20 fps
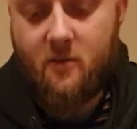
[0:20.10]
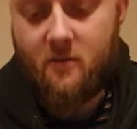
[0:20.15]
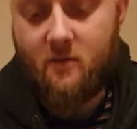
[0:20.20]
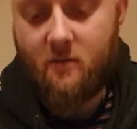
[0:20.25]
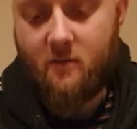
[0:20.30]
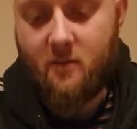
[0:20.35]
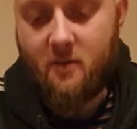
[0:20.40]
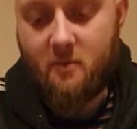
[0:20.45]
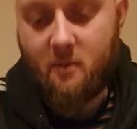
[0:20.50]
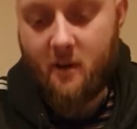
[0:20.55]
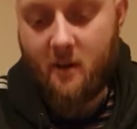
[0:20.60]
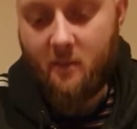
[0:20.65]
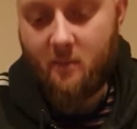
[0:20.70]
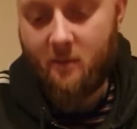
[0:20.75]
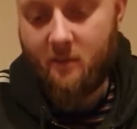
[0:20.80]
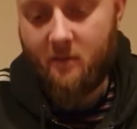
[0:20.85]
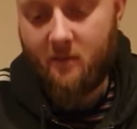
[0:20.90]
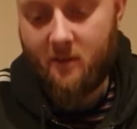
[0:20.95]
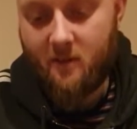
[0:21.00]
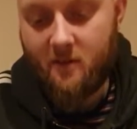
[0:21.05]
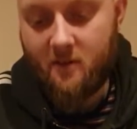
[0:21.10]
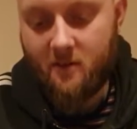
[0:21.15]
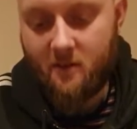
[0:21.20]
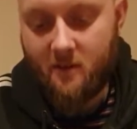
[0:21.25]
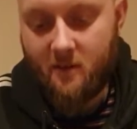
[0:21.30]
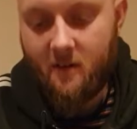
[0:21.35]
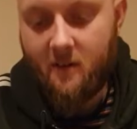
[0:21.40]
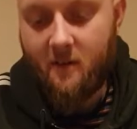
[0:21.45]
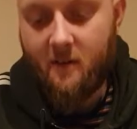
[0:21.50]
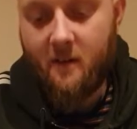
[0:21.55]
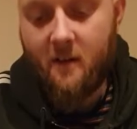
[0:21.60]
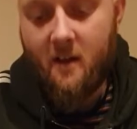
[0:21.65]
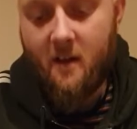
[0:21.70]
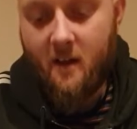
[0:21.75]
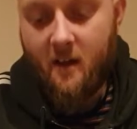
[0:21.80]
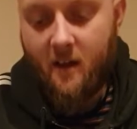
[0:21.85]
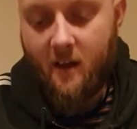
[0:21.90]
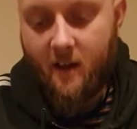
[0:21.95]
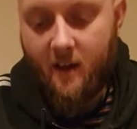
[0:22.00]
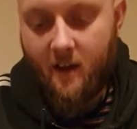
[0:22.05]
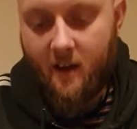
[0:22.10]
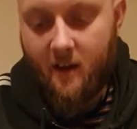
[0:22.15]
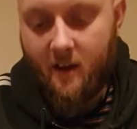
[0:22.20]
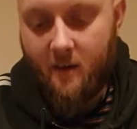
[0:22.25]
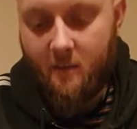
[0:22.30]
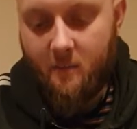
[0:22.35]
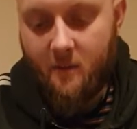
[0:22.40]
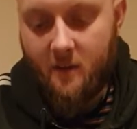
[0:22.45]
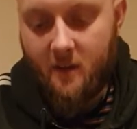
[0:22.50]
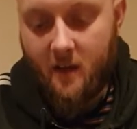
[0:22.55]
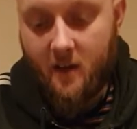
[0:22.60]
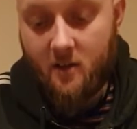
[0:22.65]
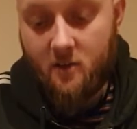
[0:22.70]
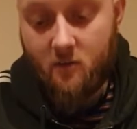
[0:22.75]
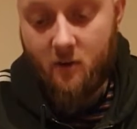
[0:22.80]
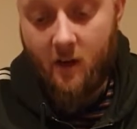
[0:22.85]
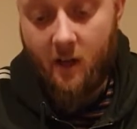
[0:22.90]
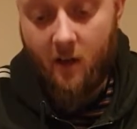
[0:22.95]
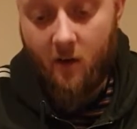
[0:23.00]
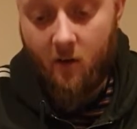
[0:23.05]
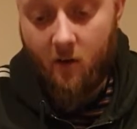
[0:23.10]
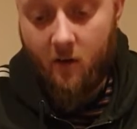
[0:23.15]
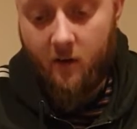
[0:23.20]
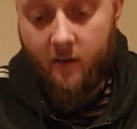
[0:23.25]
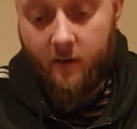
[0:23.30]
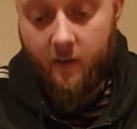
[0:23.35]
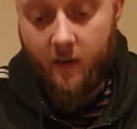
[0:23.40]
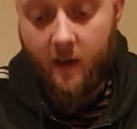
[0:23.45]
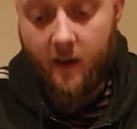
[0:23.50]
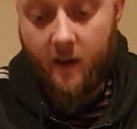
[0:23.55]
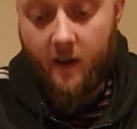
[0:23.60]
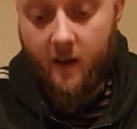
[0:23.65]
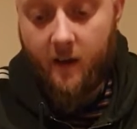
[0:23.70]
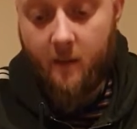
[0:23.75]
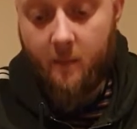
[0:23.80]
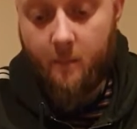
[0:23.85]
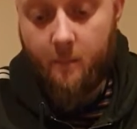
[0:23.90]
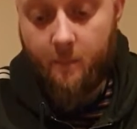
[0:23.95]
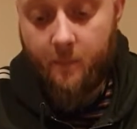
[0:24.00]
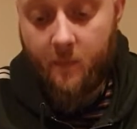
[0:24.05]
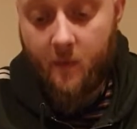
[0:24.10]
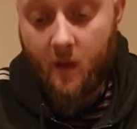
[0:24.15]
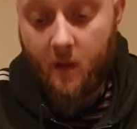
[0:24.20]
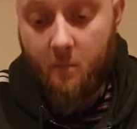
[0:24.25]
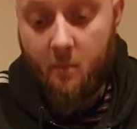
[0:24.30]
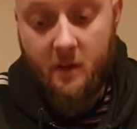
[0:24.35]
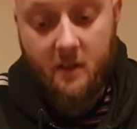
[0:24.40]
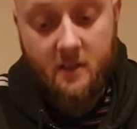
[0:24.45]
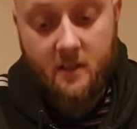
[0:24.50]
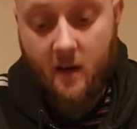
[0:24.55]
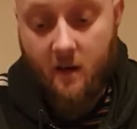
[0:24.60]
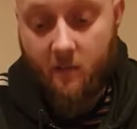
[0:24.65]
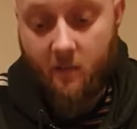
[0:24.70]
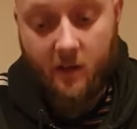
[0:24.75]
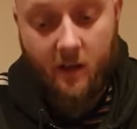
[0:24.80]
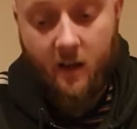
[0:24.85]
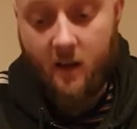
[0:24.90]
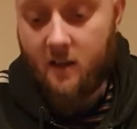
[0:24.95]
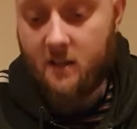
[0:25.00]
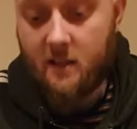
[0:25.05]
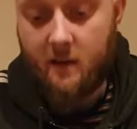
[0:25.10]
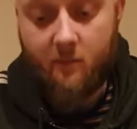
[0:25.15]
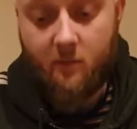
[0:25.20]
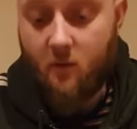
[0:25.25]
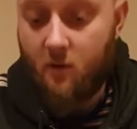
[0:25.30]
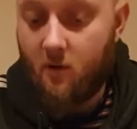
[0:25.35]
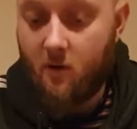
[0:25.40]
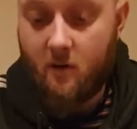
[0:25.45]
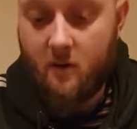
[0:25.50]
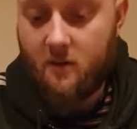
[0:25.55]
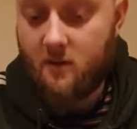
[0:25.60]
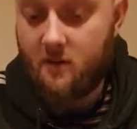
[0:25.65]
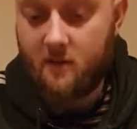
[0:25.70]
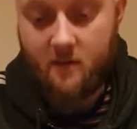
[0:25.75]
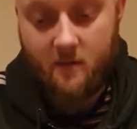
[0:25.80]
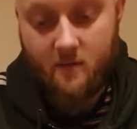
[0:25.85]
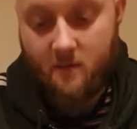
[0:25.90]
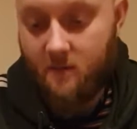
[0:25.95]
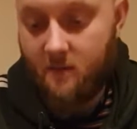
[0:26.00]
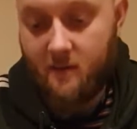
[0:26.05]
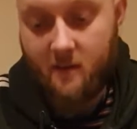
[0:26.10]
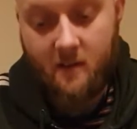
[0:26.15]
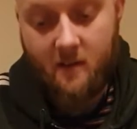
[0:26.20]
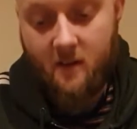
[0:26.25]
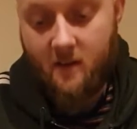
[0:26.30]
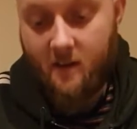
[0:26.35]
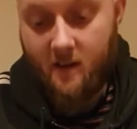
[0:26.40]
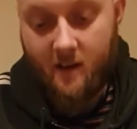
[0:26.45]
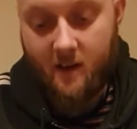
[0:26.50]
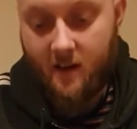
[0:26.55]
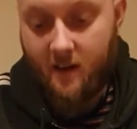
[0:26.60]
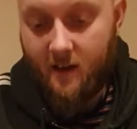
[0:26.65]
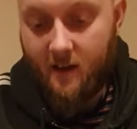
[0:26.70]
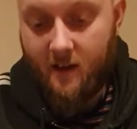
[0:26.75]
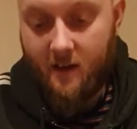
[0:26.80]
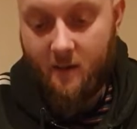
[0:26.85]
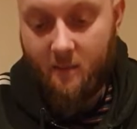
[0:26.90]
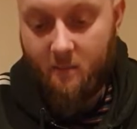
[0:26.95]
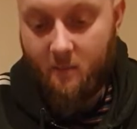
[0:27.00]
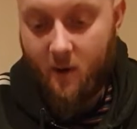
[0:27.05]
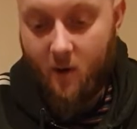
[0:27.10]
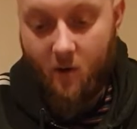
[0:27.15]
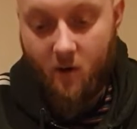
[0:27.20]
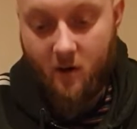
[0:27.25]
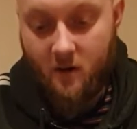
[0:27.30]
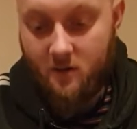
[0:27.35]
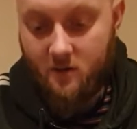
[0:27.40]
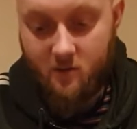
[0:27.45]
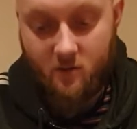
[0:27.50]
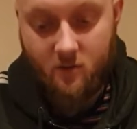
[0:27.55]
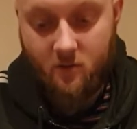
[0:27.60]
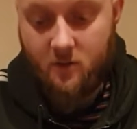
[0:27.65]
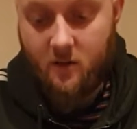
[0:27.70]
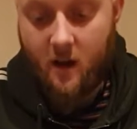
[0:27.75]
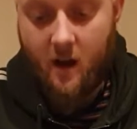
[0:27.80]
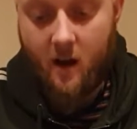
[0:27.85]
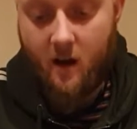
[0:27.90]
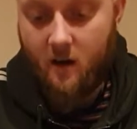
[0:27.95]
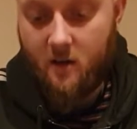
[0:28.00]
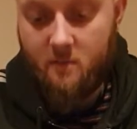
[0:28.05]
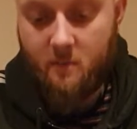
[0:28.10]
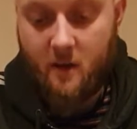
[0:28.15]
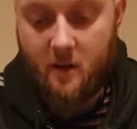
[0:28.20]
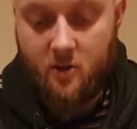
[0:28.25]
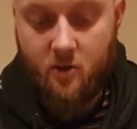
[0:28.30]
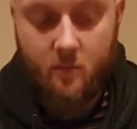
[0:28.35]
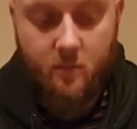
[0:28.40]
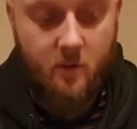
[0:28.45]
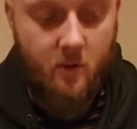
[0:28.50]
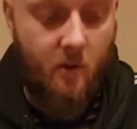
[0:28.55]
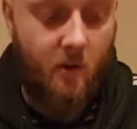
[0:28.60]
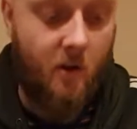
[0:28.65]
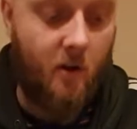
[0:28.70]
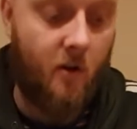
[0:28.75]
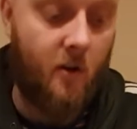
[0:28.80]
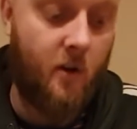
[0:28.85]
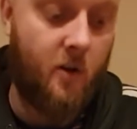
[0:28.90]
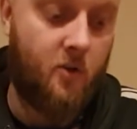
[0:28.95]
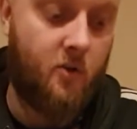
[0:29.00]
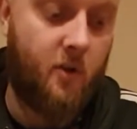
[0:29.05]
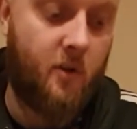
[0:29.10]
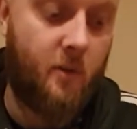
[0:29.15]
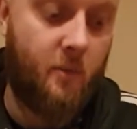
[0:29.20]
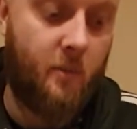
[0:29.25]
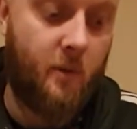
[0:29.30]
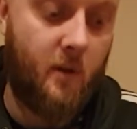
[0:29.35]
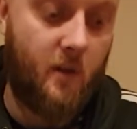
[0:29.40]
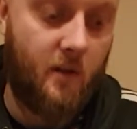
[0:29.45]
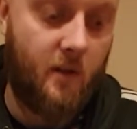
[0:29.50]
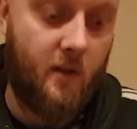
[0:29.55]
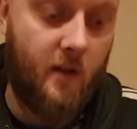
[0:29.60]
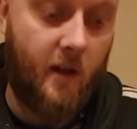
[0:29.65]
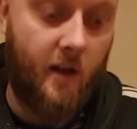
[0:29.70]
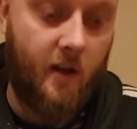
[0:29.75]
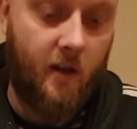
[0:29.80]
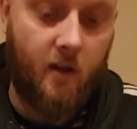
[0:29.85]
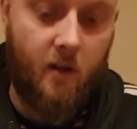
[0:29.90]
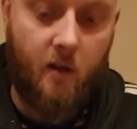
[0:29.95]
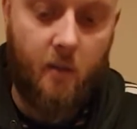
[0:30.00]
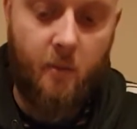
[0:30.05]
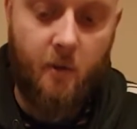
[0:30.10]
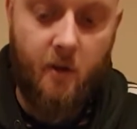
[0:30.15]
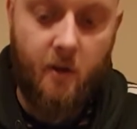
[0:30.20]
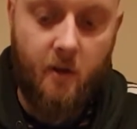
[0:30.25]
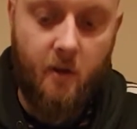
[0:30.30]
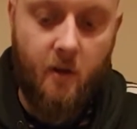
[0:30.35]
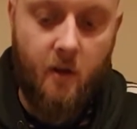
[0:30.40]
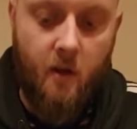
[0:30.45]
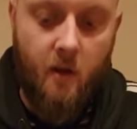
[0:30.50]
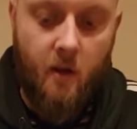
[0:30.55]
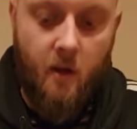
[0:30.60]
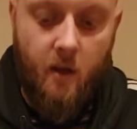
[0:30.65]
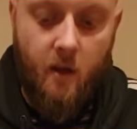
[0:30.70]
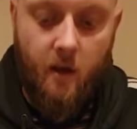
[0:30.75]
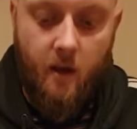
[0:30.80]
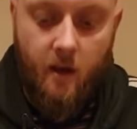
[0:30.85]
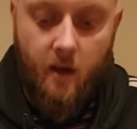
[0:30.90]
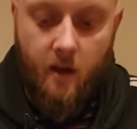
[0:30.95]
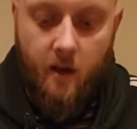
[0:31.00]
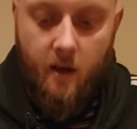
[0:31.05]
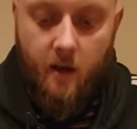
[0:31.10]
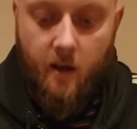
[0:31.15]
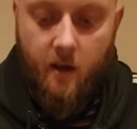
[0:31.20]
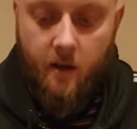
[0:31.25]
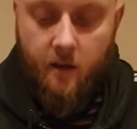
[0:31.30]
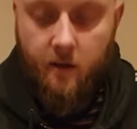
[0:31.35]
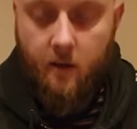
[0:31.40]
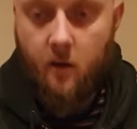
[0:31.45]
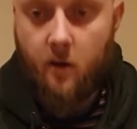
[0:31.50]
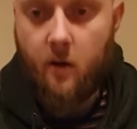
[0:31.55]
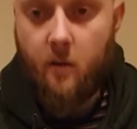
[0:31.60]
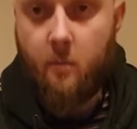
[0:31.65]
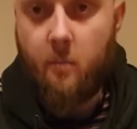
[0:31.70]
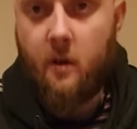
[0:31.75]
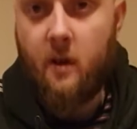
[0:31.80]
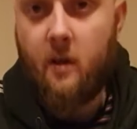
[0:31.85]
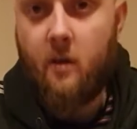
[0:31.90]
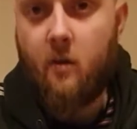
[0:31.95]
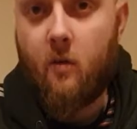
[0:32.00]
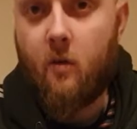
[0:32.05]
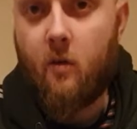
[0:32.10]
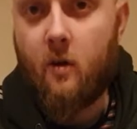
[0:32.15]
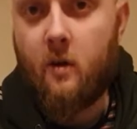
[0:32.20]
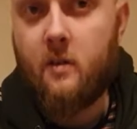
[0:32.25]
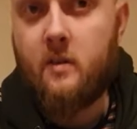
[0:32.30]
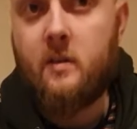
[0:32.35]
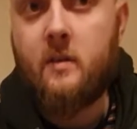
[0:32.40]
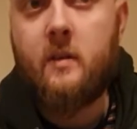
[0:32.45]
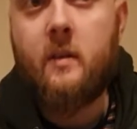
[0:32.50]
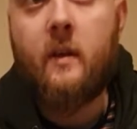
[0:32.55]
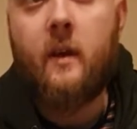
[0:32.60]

Respectable finish. Yeah. The deck is really good. It beats everything except for Orcust. Orcust is just the hardest matchup, so I kind of tried to build the deck a little bit to kind of beat Orcust.